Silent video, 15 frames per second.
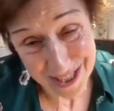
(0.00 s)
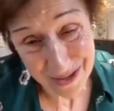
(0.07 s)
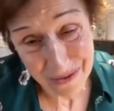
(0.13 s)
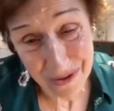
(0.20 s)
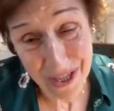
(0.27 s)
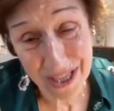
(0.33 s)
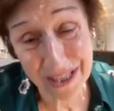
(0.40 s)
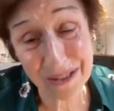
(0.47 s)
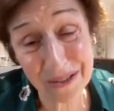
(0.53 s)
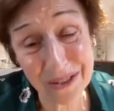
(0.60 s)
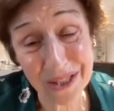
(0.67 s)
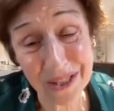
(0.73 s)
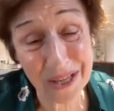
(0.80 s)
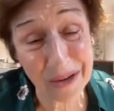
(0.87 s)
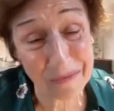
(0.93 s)
So when I
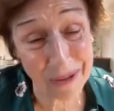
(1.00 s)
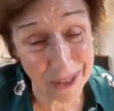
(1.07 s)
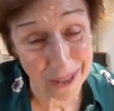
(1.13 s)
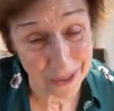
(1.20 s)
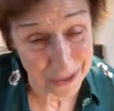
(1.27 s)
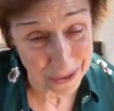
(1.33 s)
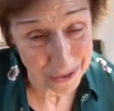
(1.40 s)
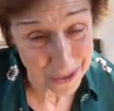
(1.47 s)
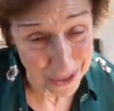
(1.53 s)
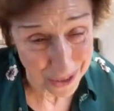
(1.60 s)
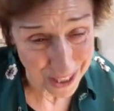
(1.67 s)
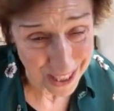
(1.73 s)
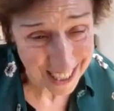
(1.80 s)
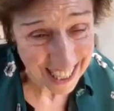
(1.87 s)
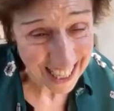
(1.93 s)
looked it up on
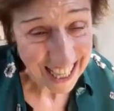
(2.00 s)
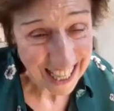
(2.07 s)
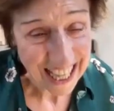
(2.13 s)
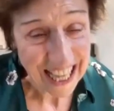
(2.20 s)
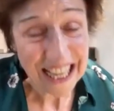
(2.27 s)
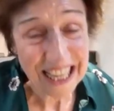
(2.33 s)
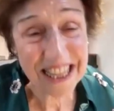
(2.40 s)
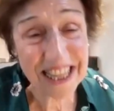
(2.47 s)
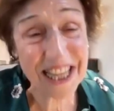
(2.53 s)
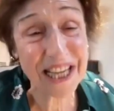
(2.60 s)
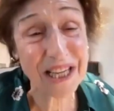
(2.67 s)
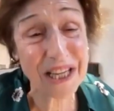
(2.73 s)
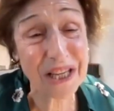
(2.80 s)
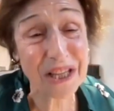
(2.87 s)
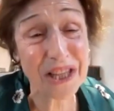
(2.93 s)
Google,
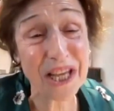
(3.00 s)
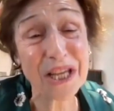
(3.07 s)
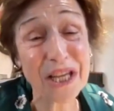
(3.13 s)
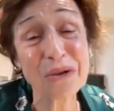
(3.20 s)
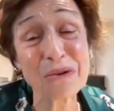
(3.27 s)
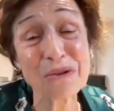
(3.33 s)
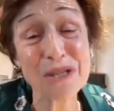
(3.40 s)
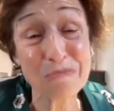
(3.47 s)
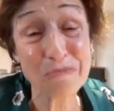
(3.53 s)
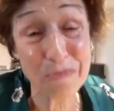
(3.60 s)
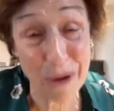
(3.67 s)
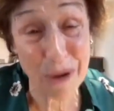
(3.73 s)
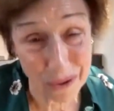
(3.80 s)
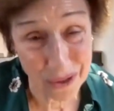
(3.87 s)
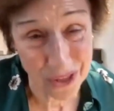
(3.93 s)
they use
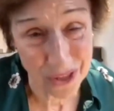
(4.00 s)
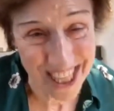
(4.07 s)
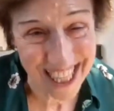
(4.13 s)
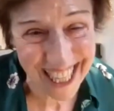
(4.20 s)
both.